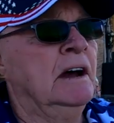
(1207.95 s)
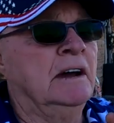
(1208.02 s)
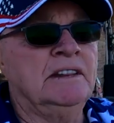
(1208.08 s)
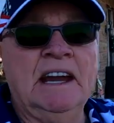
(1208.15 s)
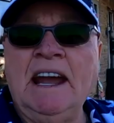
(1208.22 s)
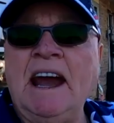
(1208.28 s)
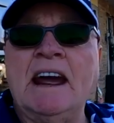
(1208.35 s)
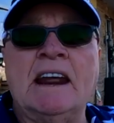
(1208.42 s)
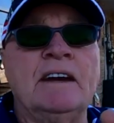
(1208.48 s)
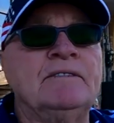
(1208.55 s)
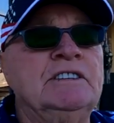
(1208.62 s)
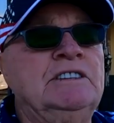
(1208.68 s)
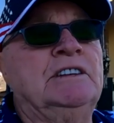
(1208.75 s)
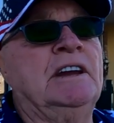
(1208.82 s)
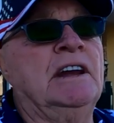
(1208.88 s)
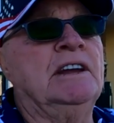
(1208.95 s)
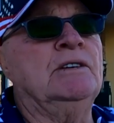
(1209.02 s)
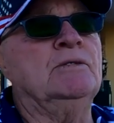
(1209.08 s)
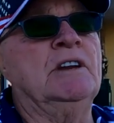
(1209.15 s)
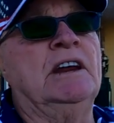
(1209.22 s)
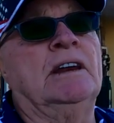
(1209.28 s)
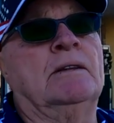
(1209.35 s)
They had everything
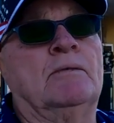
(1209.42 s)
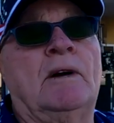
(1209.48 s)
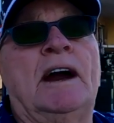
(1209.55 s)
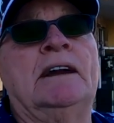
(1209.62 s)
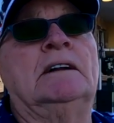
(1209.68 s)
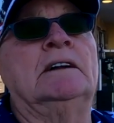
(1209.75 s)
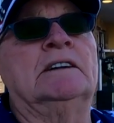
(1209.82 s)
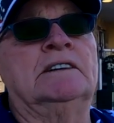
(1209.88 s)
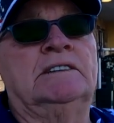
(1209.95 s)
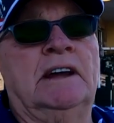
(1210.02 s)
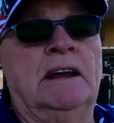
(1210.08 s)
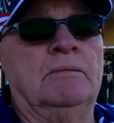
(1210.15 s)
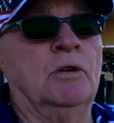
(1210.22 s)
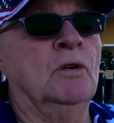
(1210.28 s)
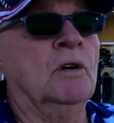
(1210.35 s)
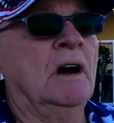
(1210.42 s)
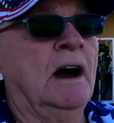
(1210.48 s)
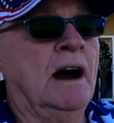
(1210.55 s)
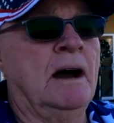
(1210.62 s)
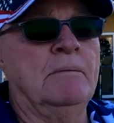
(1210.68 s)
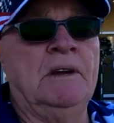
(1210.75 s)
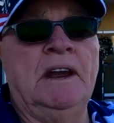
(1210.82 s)
you needed right on the table.
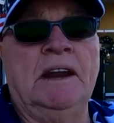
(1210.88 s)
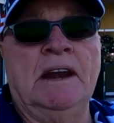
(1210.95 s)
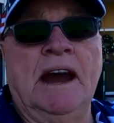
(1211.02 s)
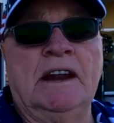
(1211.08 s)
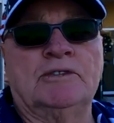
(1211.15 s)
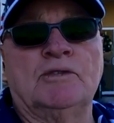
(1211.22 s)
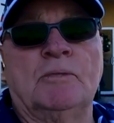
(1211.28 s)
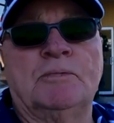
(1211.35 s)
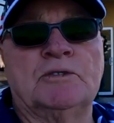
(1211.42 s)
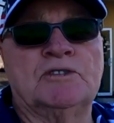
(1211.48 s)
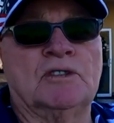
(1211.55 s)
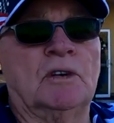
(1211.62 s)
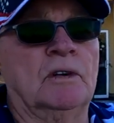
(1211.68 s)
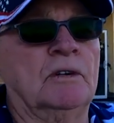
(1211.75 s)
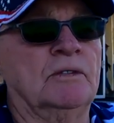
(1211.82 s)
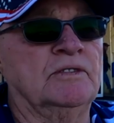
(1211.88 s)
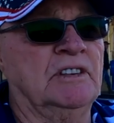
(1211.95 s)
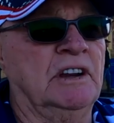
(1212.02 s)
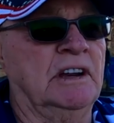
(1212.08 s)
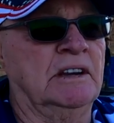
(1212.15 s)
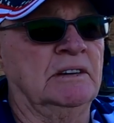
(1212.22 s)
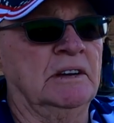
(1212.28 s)
I mean, natural preserves
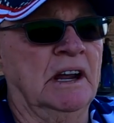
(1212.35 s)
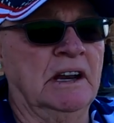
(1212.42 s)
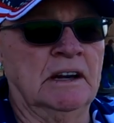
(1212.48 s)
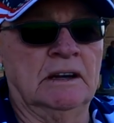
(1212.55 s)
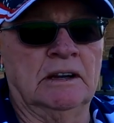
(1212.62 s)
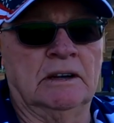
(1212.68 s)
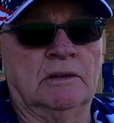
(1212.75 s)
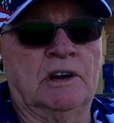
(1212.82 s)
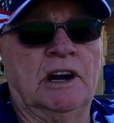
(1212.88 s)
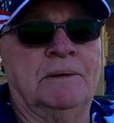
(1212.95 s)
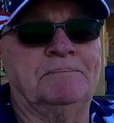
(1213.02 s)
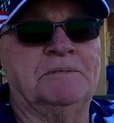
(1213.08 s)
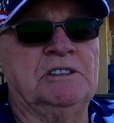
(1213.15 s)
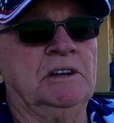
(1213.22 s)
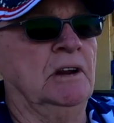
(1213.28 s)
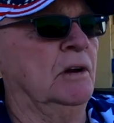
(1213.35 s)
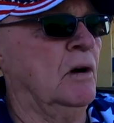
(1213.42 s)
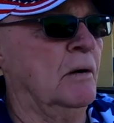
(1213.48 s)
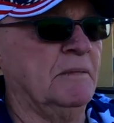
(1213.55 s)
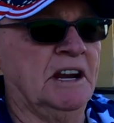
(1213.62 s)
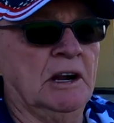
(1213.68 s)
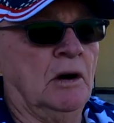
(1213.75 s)
in, in little cups, and
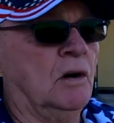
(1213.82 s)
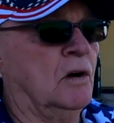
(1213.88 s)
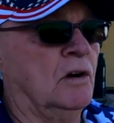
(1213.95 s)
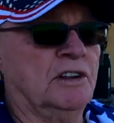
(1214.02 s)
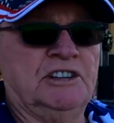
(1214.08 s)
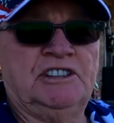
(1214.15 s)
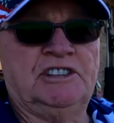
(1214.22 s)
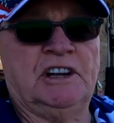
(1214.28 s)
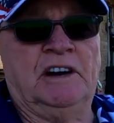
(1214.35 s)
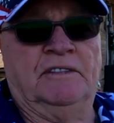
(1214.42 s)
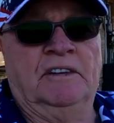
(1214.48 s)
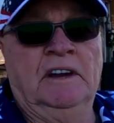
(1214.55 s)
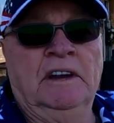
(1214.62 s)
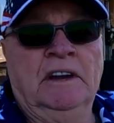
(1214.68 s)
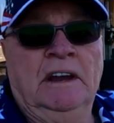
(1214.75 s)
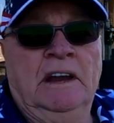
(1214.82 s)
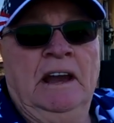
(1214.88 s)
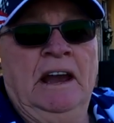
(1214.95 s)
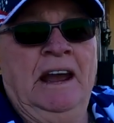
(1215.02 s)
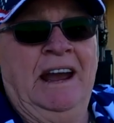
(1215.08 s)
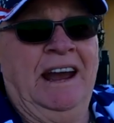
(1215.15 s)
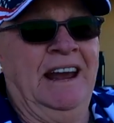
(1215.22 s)
I mean, all this stuff.
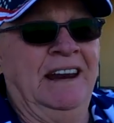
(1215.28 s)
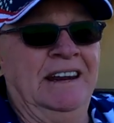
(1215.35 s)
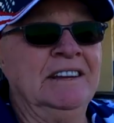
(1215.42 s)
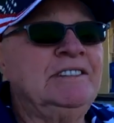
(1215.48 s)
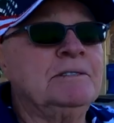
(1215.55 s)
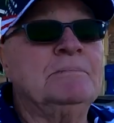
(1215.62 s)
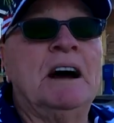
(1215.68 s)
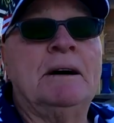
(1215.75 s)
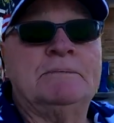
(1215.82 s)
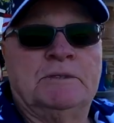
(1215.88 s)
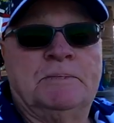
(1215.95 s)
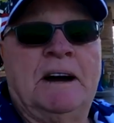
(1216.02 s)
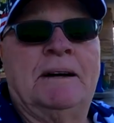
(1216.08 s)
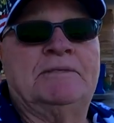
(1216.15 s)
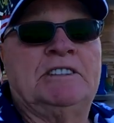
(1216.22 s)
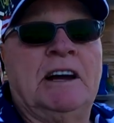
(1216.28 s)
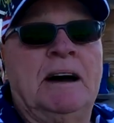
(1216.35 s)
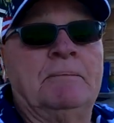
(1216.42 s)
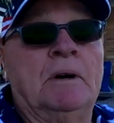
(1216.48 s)
And this is a mom and pop shop.